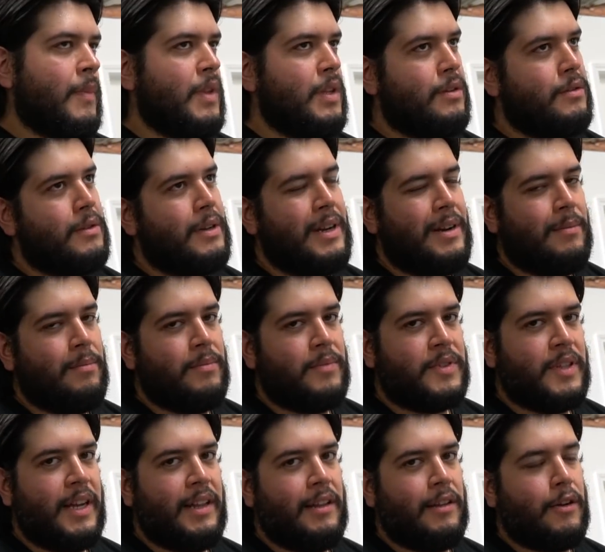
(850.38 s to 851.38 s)
You get a
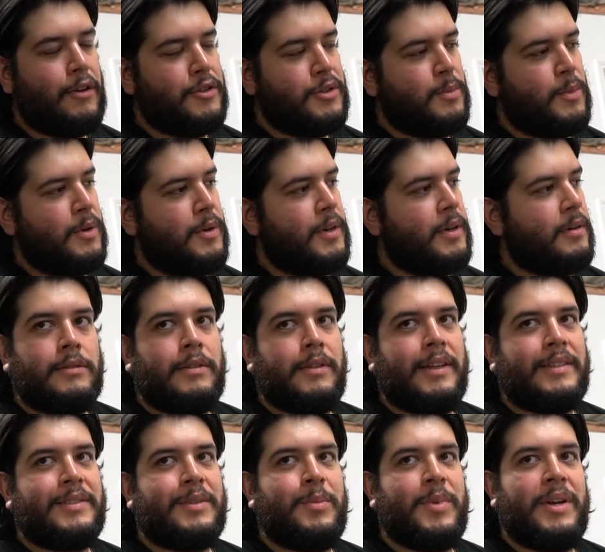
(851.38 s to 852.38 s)
slightly larger motor. So
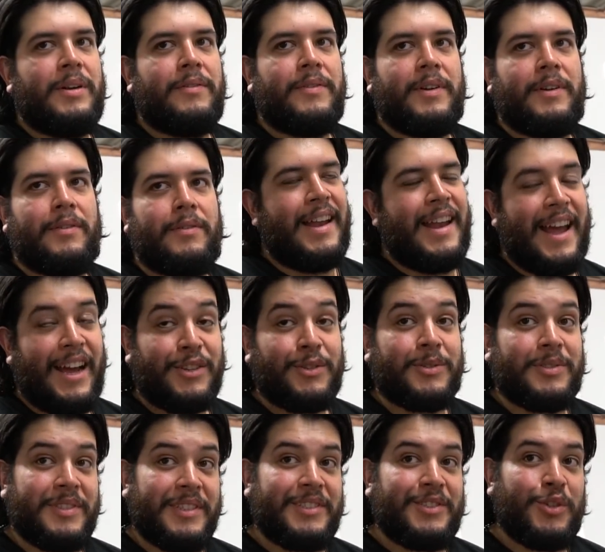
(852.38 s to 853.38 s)
that's the benefit of an
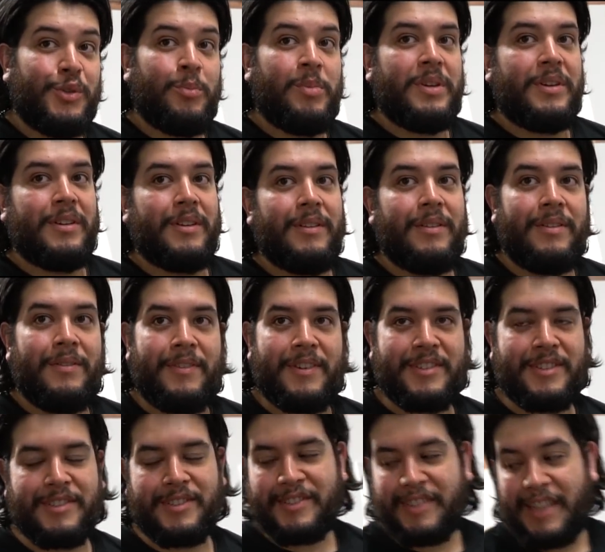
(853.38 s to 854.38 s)
actual 6.2 build versus